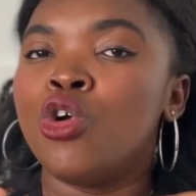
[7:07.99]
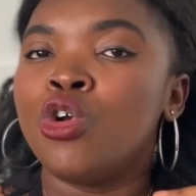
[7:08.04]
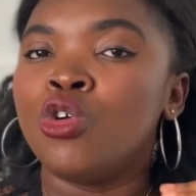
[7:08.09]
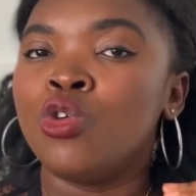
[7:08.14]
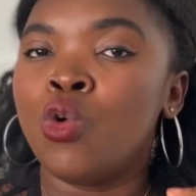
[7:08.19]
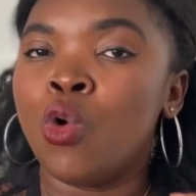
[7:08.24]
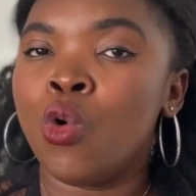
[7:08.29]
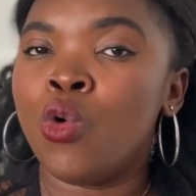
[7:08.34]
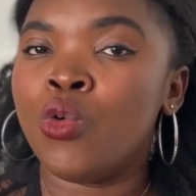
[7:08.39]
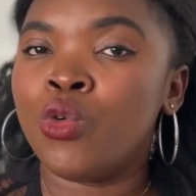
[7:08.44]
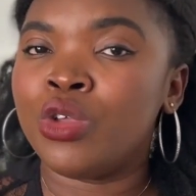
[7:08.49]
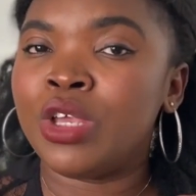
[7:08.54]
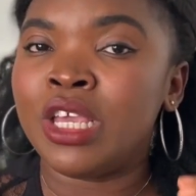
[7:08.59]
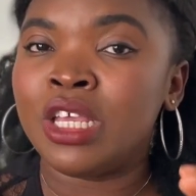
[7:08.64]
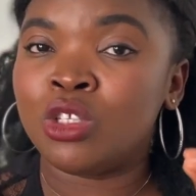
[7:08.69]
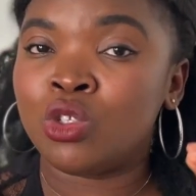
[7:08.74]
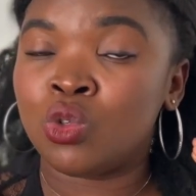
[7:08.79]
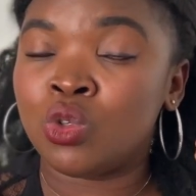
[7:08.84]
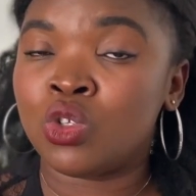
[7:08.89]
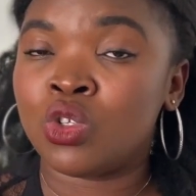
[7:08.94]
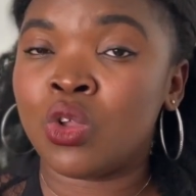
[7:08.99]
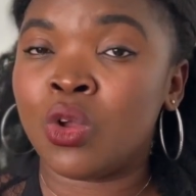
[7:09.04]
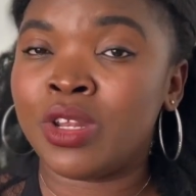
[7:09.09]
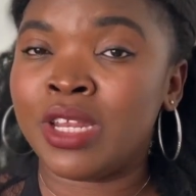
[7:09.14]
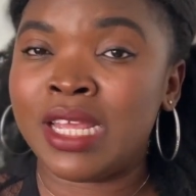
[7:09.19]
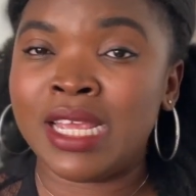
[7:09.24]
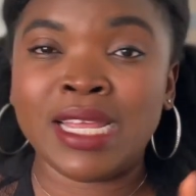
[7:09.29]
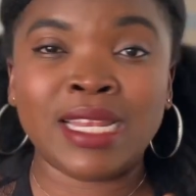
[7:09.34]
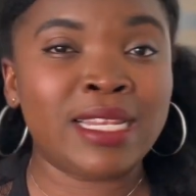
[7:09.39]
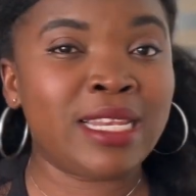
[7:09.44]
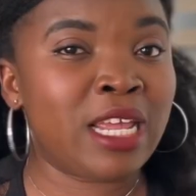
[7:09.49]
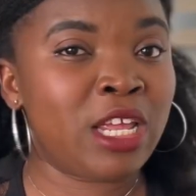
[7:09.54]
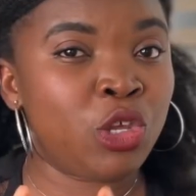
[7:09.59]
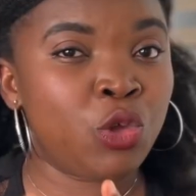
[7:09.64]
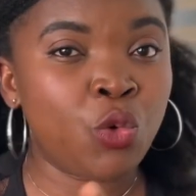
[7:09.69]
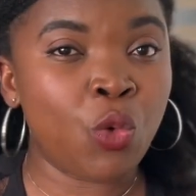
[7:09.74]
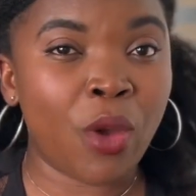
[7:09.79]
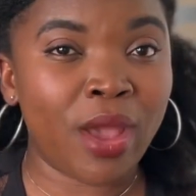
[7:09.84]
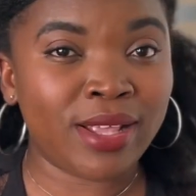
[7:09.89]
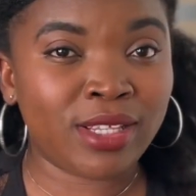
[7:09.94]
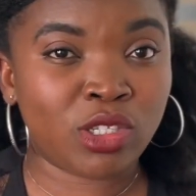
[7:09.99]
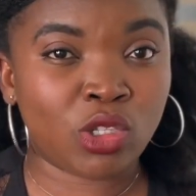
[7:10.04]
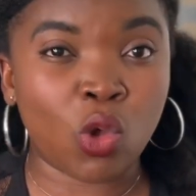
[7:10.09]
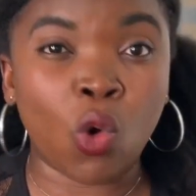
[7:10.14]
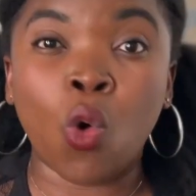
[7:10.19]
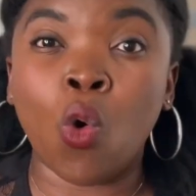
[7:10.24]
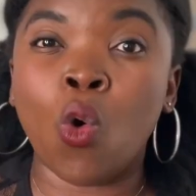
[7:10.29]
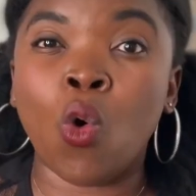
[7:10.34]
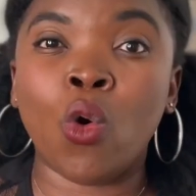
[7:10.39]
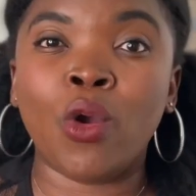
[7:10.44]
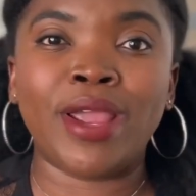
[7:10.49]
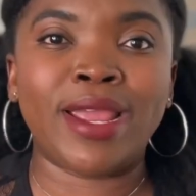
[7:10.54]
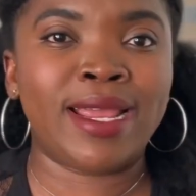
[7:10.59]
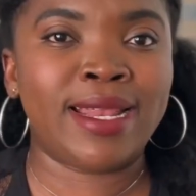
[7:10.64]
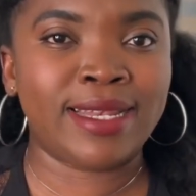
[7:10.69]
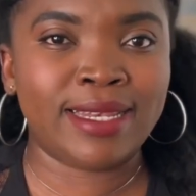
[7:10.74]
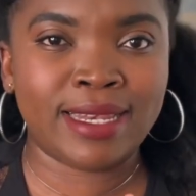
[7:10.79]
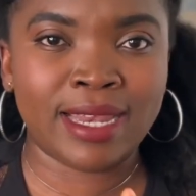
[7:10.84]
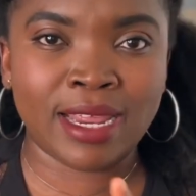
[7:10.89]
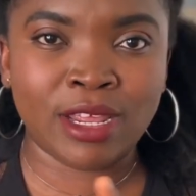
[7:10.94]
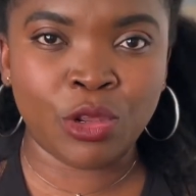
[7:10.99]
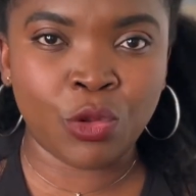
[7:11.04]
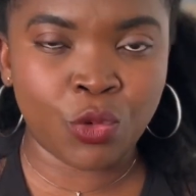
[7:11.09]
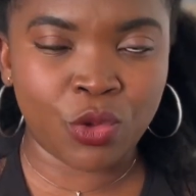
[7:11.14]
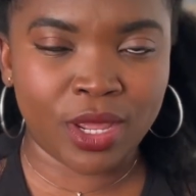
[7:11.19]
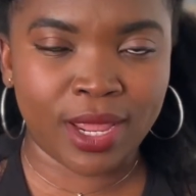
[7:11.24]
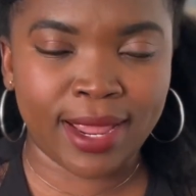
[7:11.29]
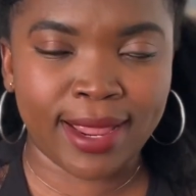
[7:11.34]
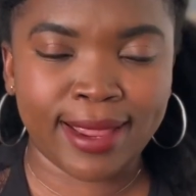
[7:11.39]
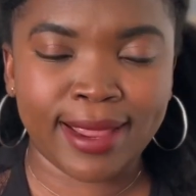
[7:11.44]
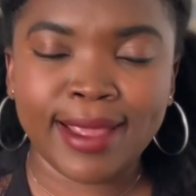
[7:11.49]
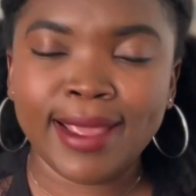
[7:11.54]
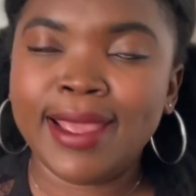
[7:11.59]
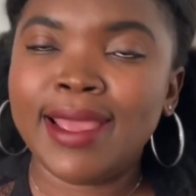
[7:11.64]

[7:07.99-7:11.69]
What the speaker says: go to study in the US or in the UK.